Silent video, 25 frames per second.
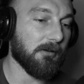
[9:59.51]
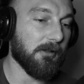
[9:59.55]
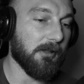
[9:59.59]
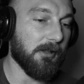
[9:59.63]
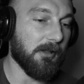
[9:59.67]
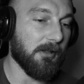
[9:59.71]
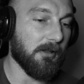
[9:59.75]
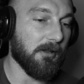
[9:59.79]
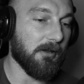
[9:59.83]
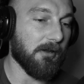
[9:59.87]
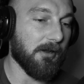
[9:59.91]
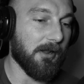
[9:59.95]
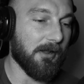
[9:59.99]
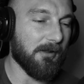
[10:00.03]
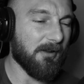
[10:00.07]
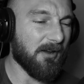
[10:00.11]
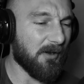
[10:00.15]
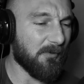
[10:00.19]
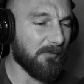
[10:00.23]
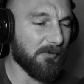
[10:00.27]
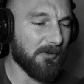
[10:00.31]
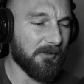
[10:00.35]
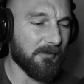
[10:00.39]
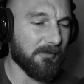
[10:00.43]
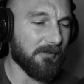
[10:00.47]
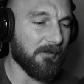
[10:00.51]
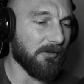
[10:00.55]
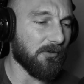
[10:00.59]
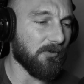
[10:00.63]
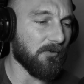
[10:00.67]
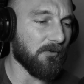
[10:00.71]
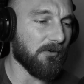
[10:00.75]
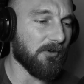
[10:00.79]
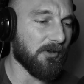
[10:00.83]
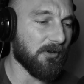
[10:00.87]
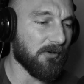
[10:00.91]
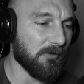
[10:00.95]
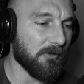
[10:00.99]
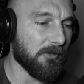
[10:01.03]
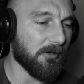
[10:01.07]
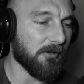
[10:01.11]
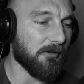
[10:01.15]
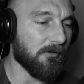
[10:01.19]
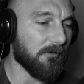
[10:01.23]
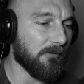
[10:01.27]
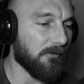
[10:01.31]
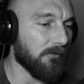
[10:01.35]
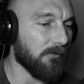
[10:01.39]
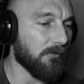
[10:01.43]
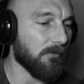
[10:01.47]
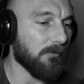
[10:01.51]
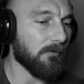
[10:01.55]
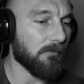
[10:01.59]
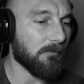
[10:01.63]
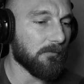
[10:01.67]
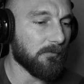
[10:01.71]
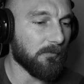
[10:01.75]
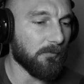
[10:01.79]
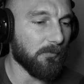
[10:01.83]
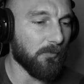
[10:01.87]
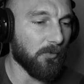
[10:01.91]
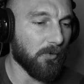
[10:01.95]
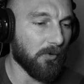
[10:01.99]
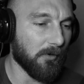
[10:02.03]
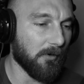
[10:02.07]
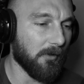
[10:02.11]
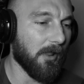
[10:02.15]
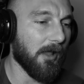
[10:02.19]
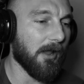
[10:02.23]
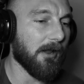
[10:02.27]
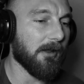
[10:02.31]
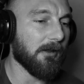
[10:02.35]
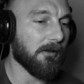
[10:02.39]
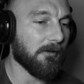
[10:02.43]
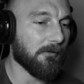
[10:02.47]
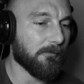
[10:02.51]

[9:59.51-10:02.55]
And I really think you could do more like